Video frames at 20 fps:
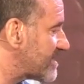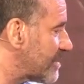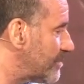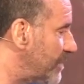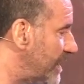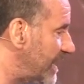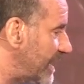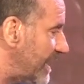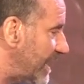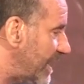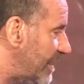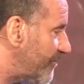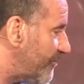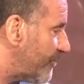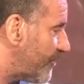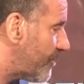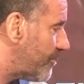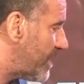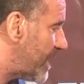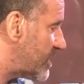is to be
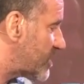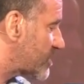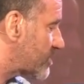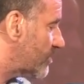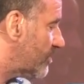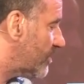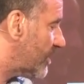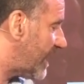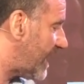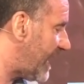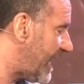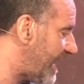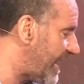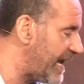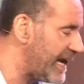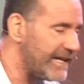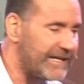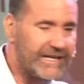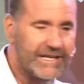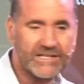informational
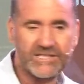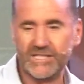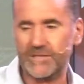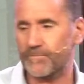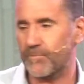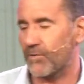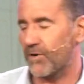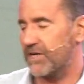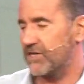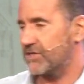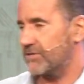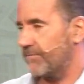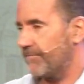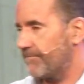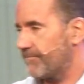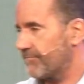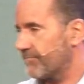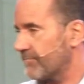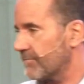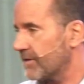and inspirational.
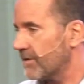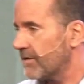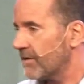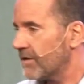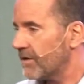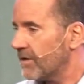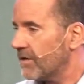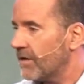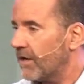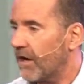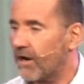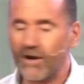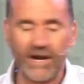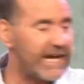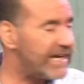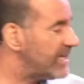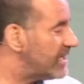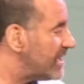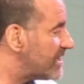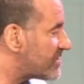All
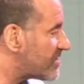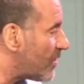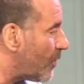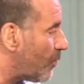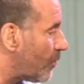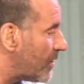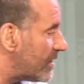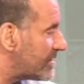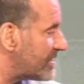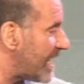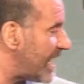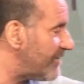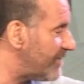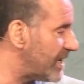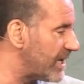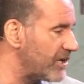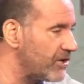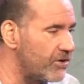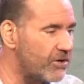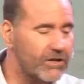right, and so we're
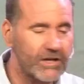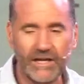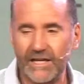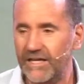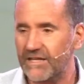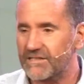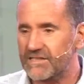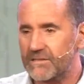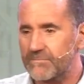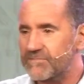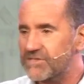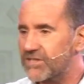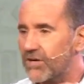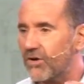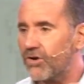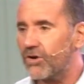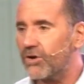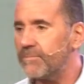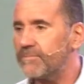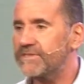diving in. You're going to get some
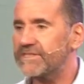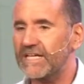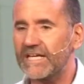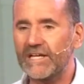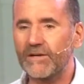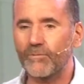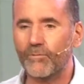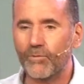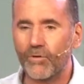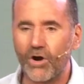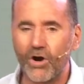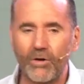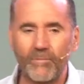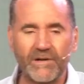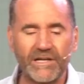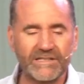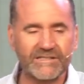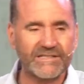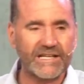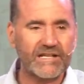terms in
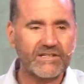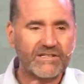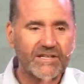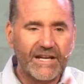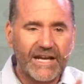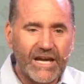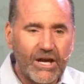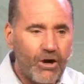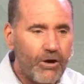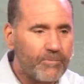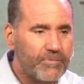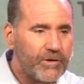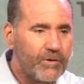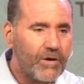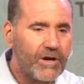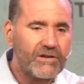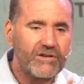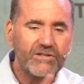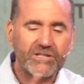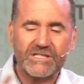Romans that's going to help
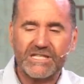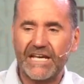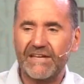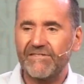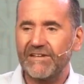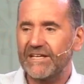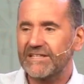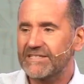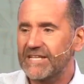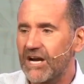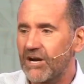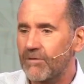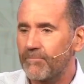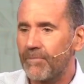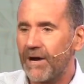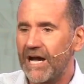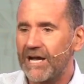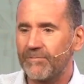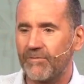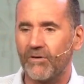you understand the entire
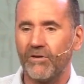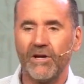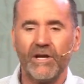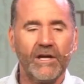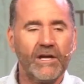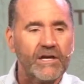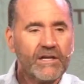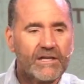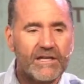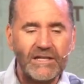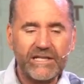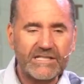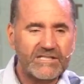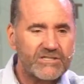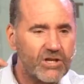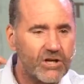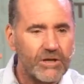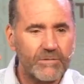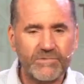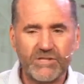Bible. In these
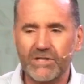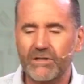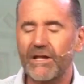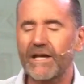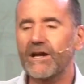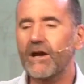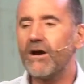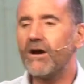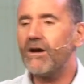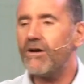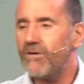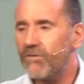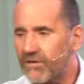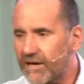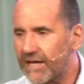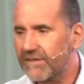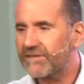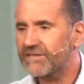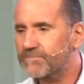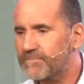terms, you're like, oh,
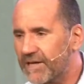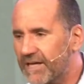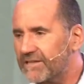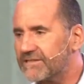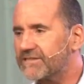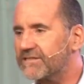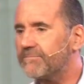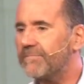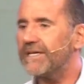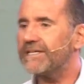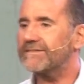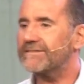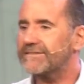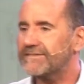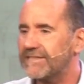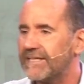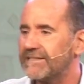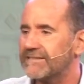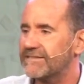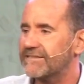okay, this begins to make
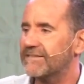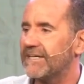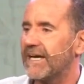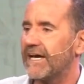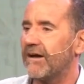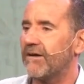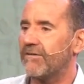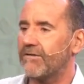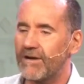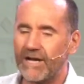sense now,